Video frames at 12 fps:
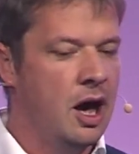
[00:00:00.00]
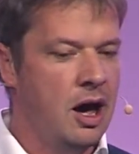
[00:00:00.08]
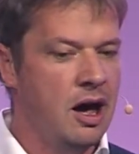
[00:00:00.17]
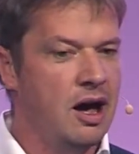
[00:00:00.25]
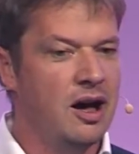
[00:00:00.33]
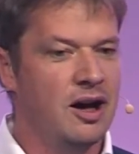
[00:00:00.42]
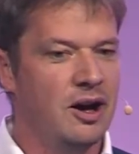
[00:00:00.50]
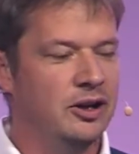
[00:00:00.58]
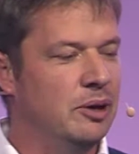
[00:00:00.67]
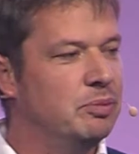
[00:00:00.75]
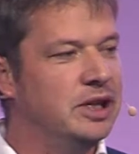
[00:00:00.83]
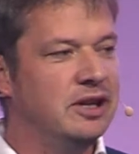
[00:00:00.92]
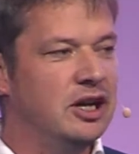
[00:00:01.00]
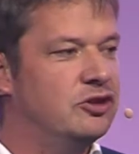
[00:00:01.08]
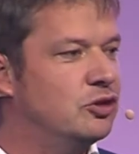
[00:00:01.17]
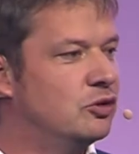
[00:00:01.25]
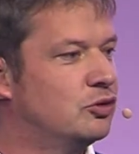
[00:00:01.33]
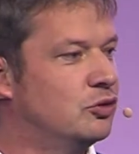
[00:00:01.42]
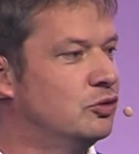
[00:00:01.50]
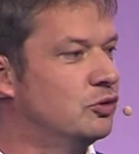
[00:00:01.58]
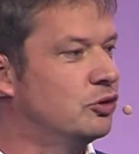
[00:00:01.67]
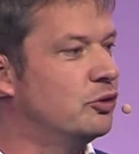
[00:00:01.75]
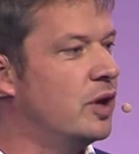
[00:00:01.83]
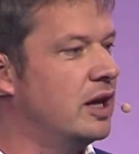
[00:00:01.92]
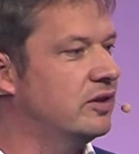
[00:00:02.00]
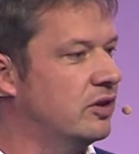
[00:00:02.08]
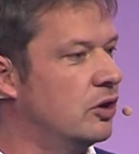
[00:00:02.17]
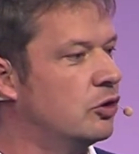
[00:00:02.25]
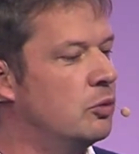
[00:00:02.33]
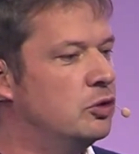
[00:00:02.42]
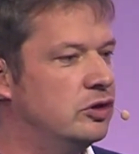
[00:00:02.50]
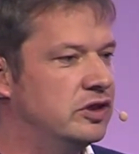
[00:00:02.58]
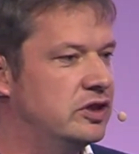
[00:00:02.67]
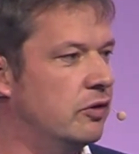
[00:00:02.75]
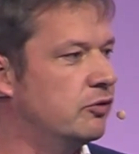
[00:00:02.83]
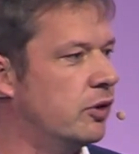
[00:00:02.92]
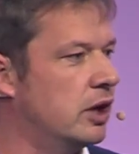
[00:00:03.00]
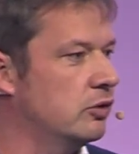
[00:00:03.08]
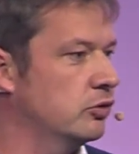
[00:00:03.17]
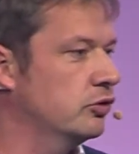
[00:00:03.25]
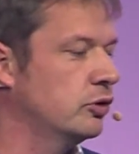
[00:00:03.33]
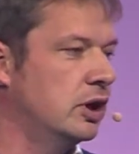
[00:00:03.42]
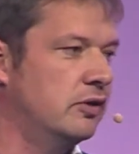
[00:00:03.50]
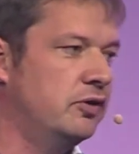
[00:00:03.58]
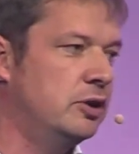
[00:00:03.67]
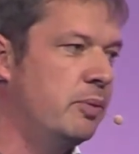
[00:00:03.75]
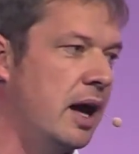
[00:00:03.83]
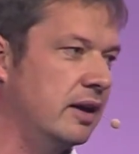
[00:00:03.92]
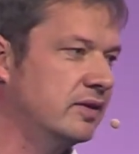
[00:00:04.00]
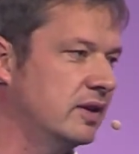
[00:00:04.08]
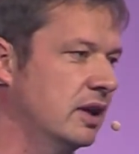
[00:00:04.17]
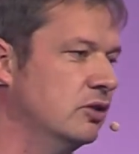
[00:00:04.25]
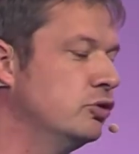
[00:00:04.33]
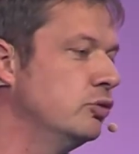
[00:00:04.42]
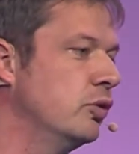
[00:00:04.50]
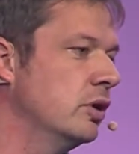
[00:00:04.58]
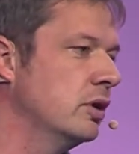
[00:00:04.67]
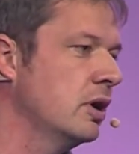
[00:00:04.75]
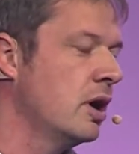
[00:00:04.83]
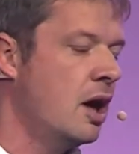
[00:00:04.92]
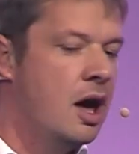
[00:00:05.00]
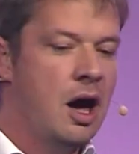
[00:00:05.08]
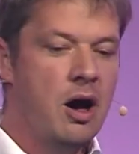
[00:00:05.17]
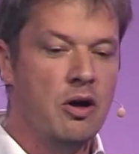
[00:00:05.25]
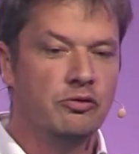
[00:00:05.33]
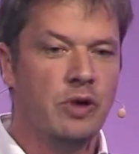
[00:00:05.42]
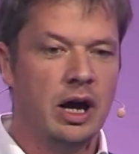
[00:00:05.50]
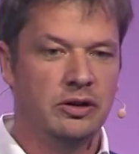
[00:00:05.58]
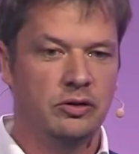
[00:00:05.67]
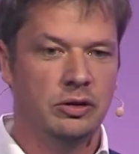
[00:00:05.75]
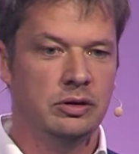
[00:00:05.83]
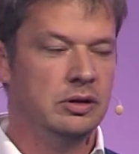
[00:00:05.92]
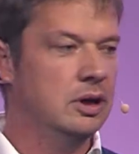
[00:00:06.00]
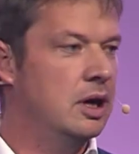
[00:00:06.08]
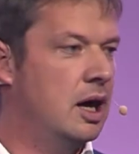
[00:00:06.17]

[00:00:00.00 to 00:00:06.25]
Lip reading: an application to create a community of riders to get feedbacks and to run a rider